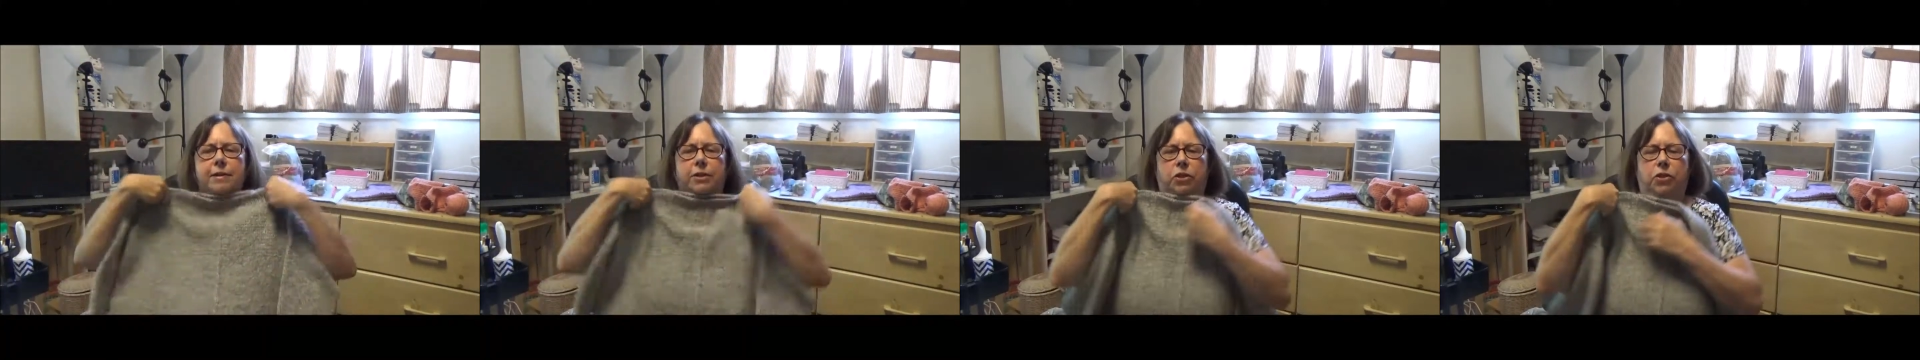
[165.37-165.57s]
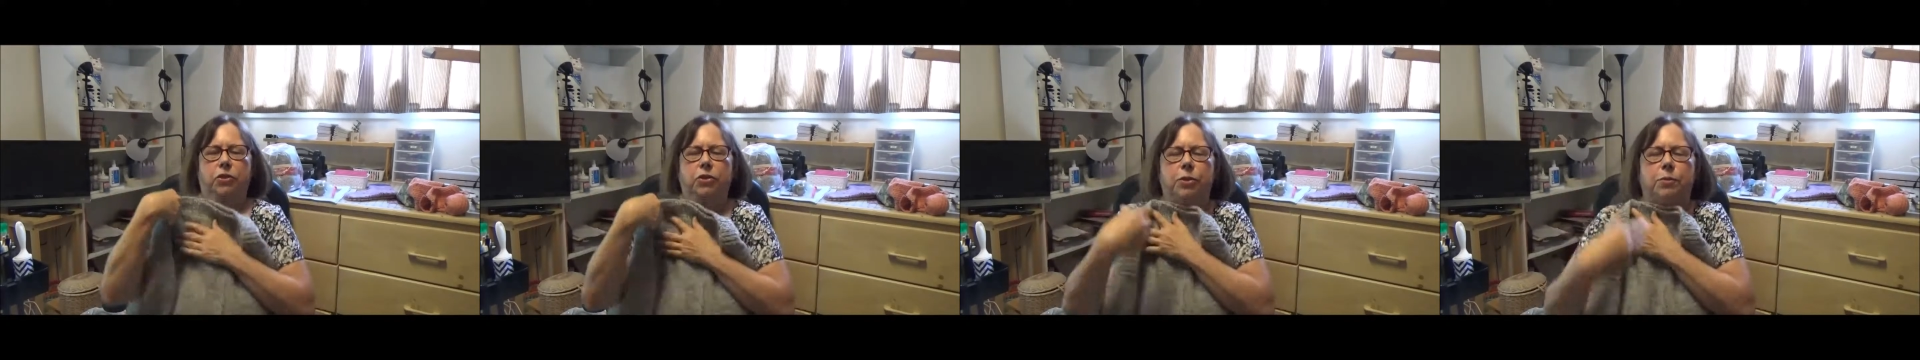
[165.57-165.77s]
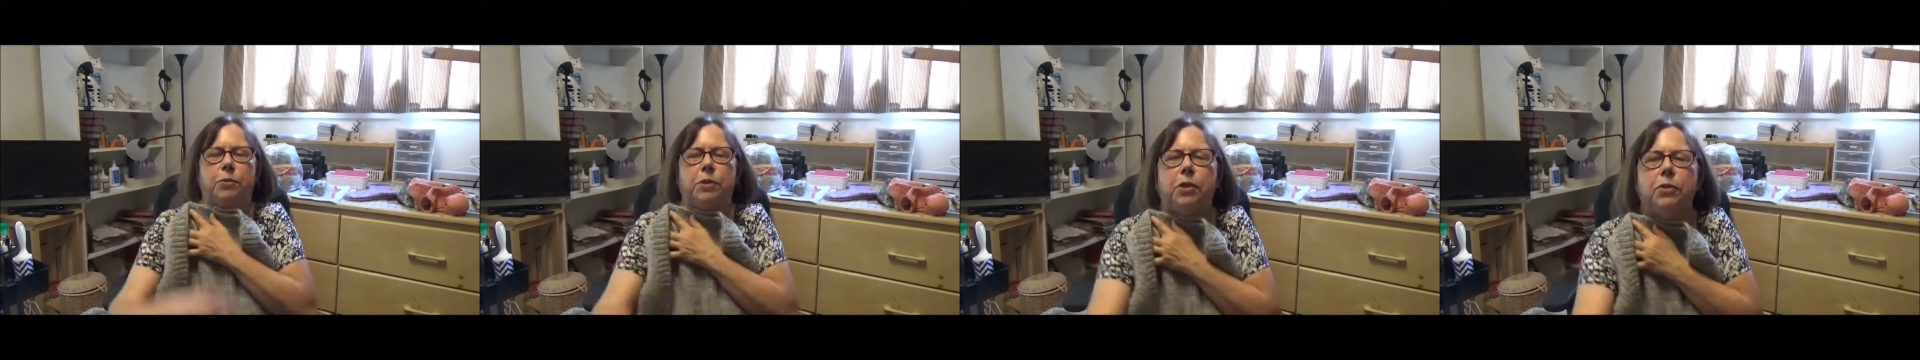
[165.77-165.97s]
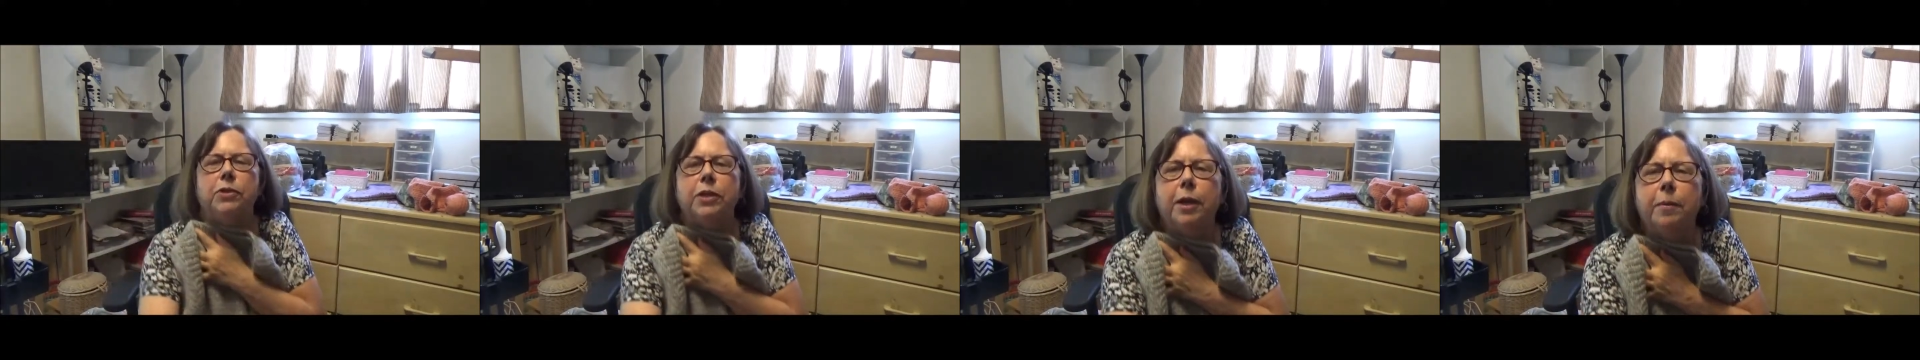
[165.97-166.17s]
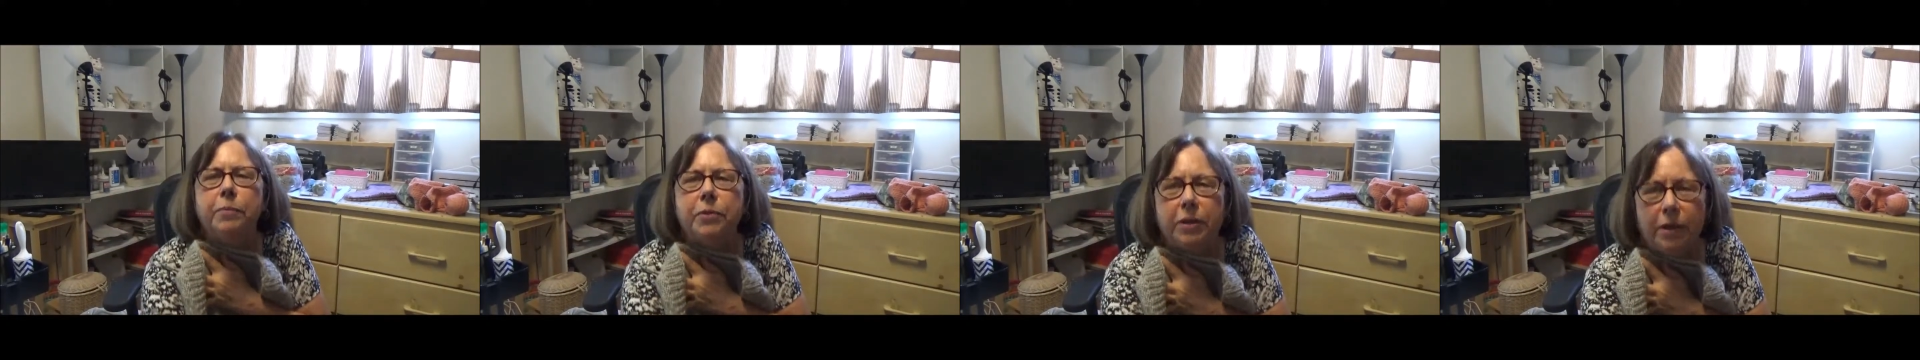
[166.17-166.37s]
I'll show you some
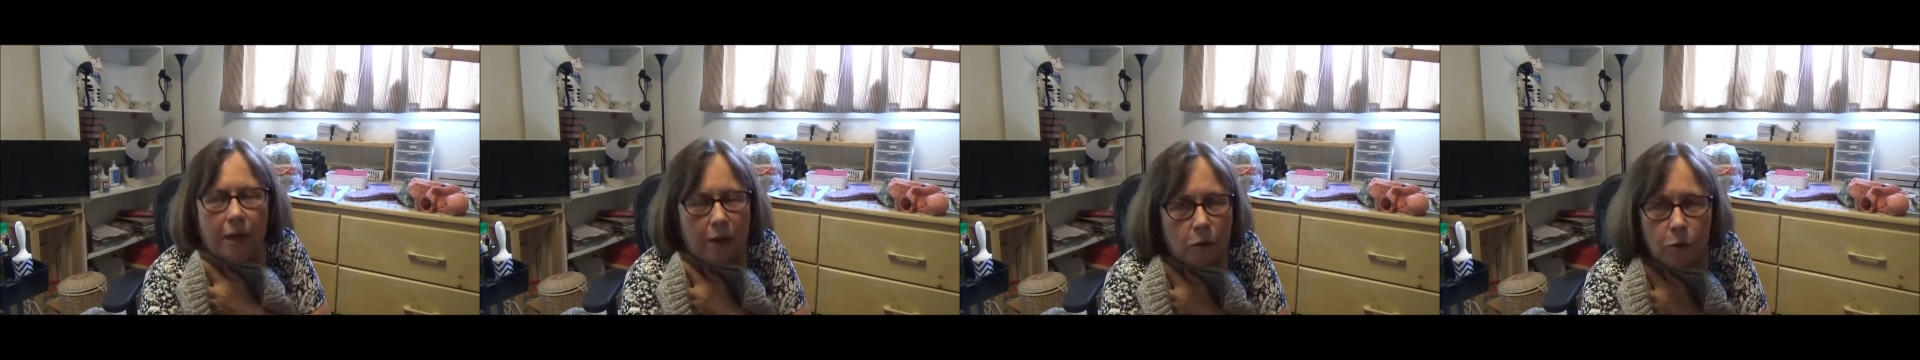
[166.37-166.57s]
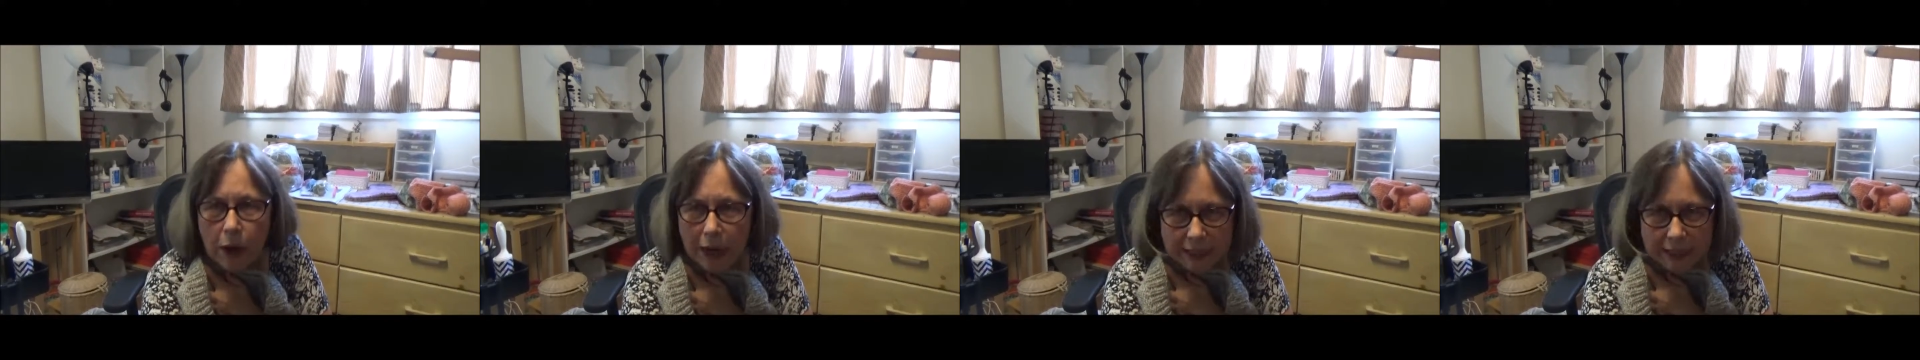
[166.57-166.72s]
close-ups now.